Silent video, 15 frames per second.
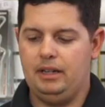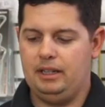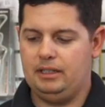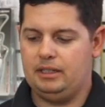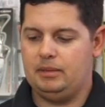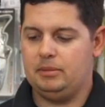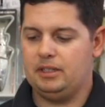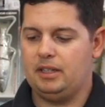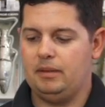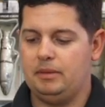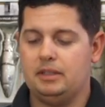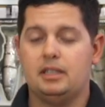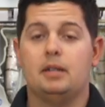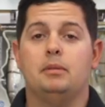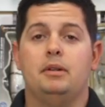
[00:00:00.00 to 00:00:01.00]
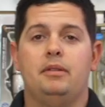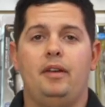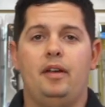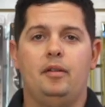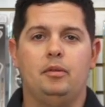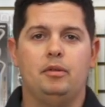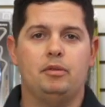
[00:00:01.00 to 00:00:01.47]
and some stuff that's going to be
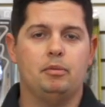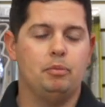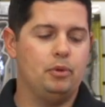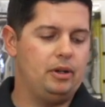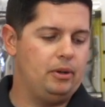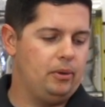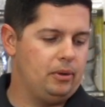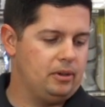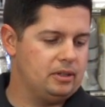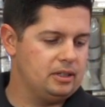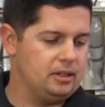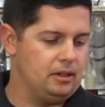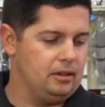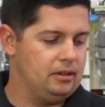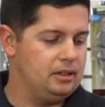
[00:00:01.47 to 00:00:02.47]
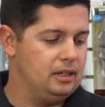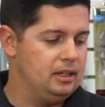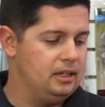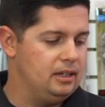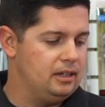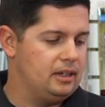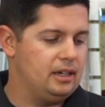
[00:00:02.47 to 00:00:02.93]
available for pre-order. So
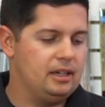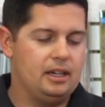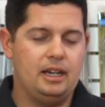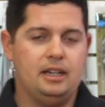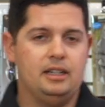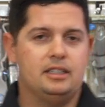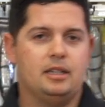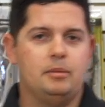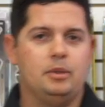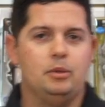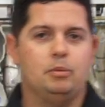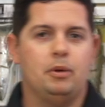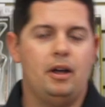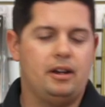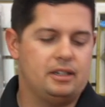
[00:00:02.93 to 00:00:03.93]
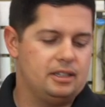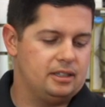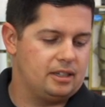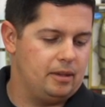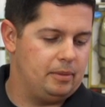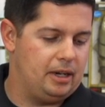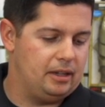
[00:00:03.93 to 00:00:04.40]
going to get into some of the new products that's
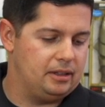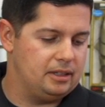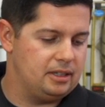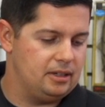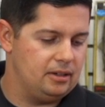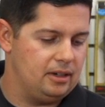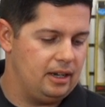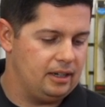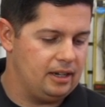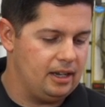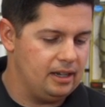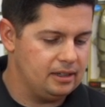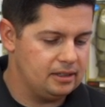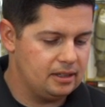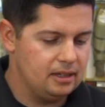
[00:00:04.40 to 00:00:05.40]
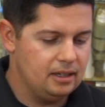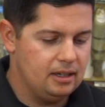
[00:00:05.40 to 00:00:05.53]
coming out this year at ICAST.